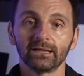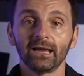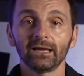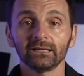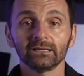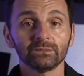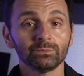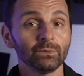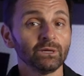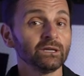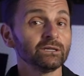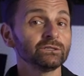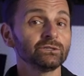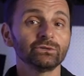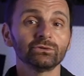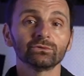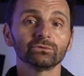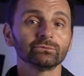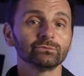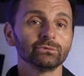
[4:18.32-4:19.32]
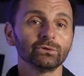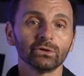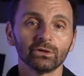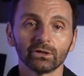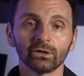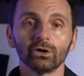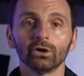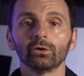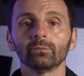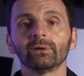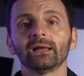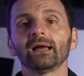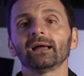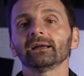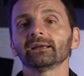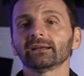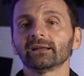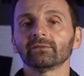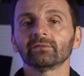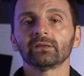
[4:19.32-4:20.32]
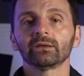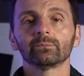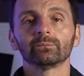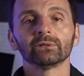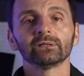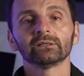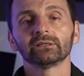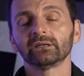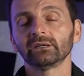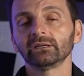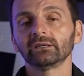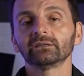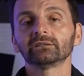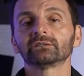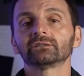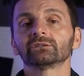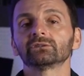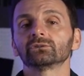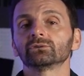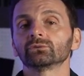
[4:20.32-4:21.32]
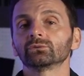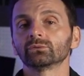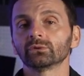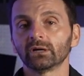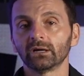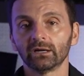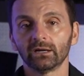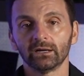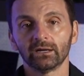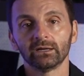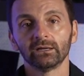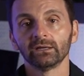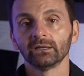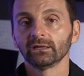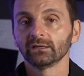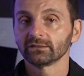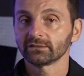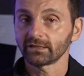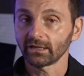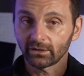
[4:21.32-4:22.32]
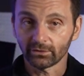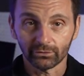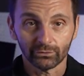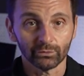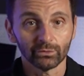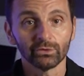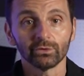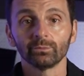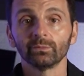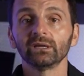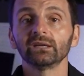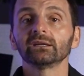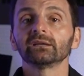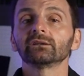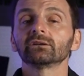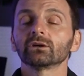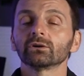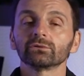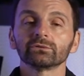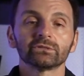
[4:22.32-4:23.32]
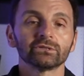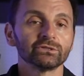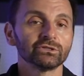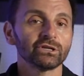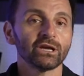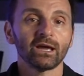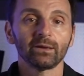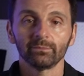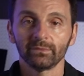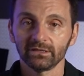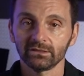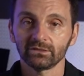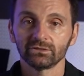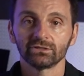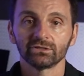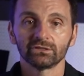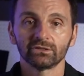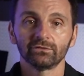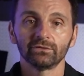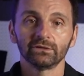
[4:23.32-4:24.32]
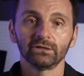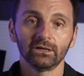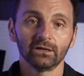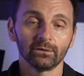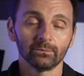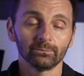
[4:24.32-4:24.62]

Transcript: That means you can go back and have the ability to cycle through your meeting notes and chat messages if you need